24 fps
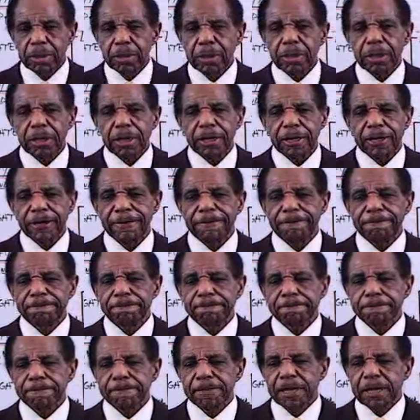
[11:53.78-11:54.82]
But
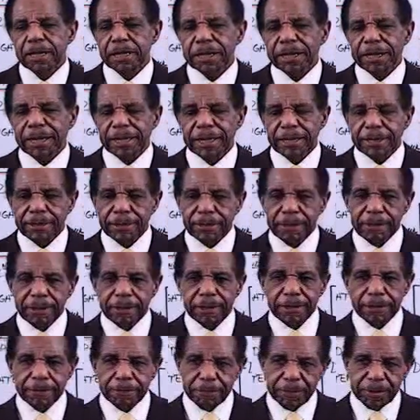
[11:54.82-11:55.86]

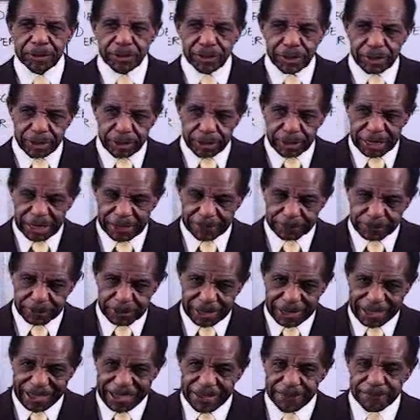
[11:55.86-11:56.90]
you have to
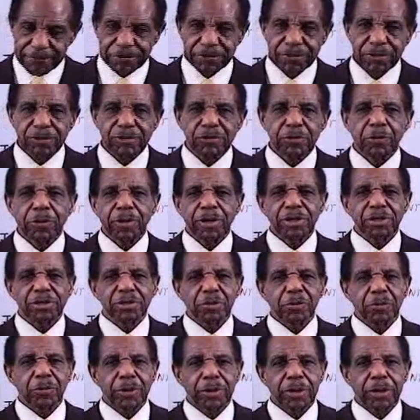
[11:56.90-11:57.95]
have a situation
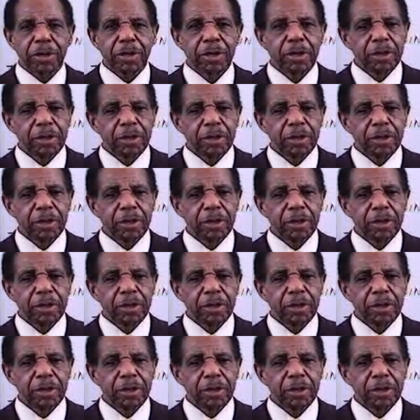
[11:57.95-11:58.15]
where